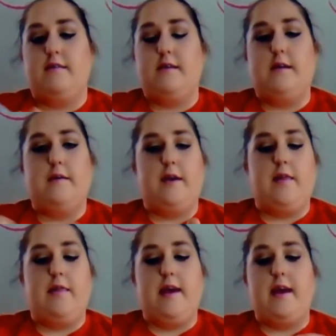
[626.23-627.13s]
so,
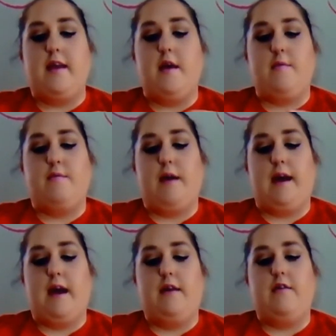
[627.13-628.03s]
and then
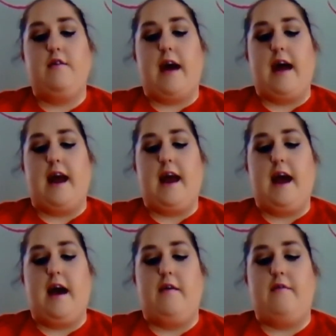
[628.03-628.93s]
right under that I
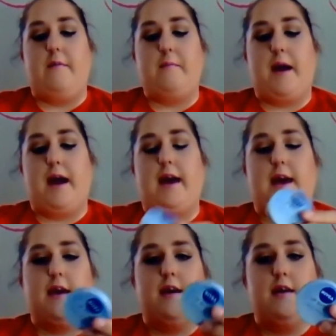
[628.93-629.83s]
have
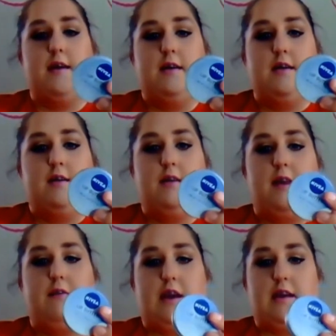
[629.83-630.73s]
my
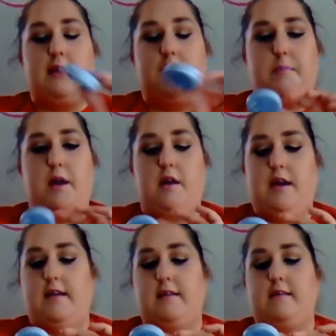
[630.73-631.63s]
Nivea lip butter
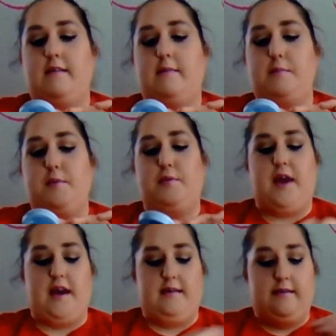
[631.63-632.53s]
in Smooth
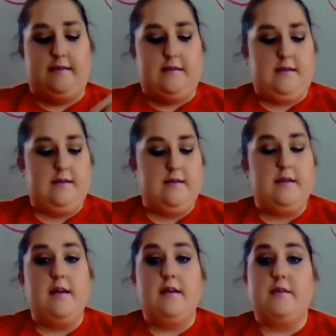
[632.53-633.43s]

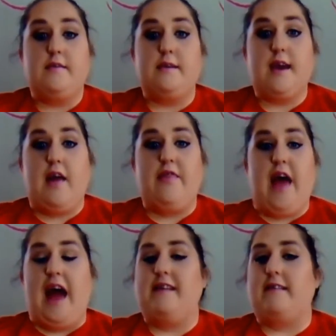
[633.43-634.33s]
Care. So yeah,
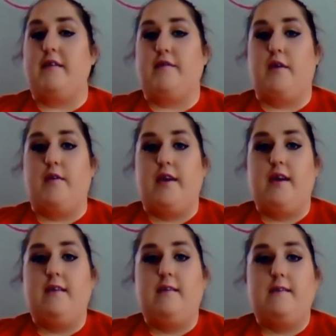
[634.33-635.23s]
that is it for
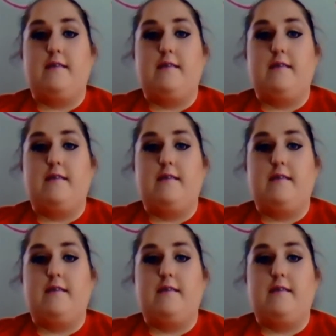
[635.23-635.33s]
this.